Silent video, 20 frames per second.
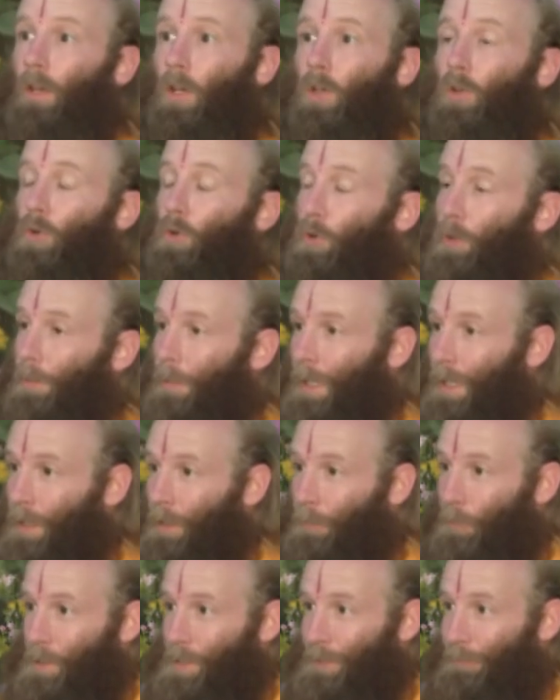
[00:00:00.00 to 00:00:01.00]

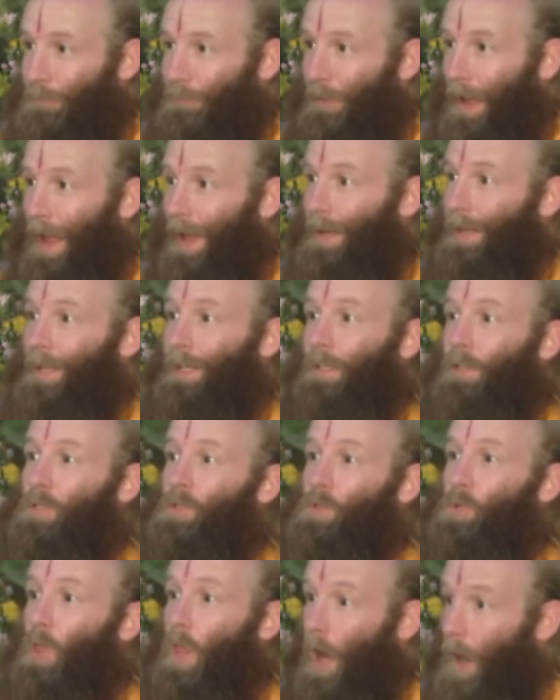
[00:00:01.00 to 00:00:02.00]
Rukmini was fanning
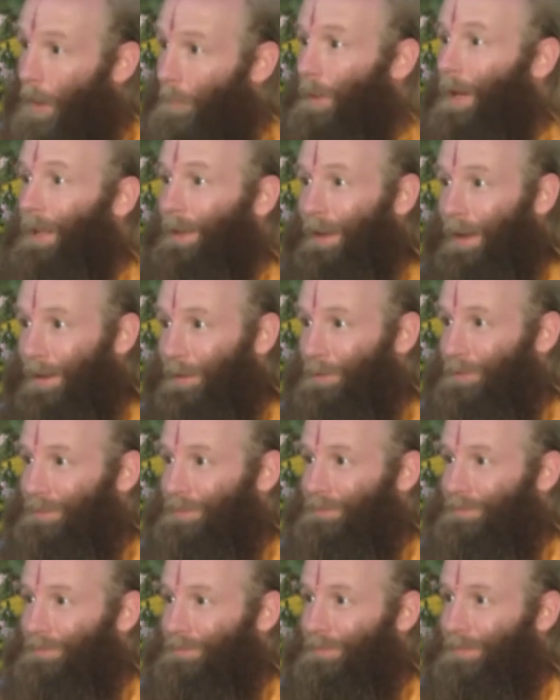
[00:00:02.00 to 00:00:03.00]
Sudama now.
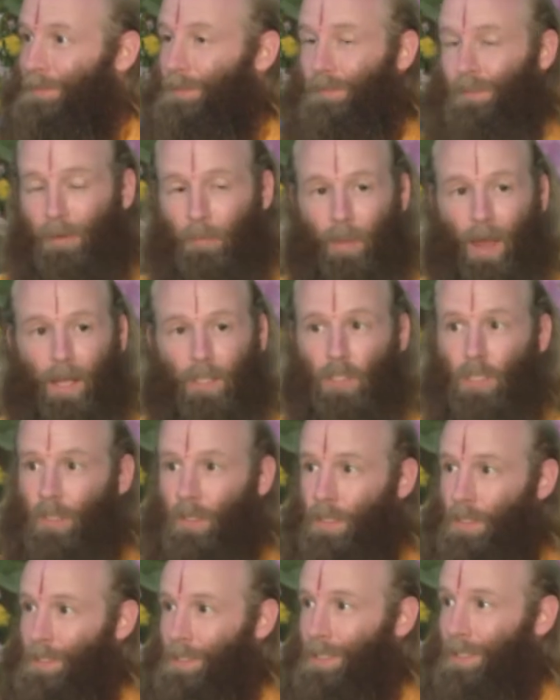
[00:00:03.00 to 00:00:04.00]
Imagine
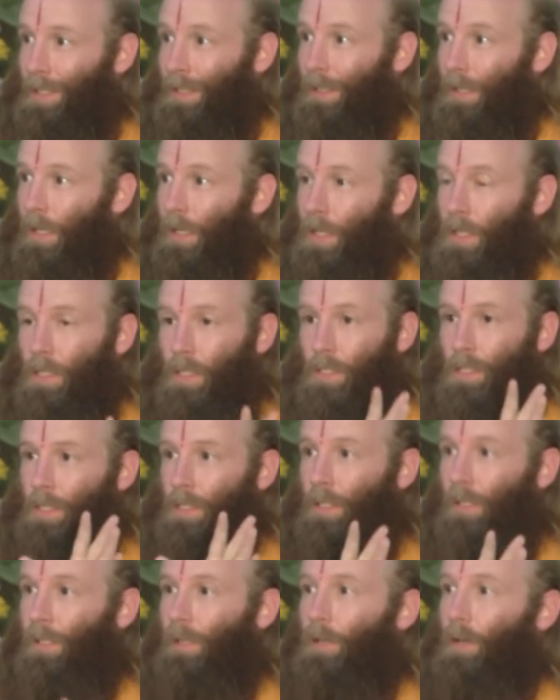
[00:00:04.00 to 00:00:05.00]
the scene. He's
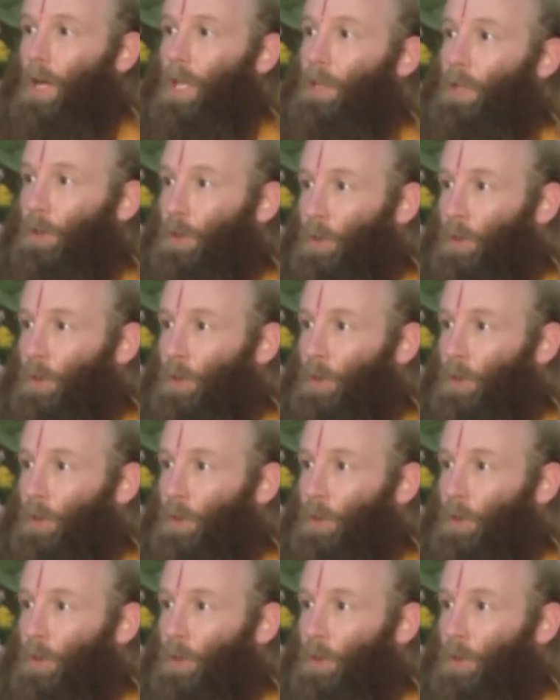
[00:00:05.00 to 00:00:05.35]
seated on the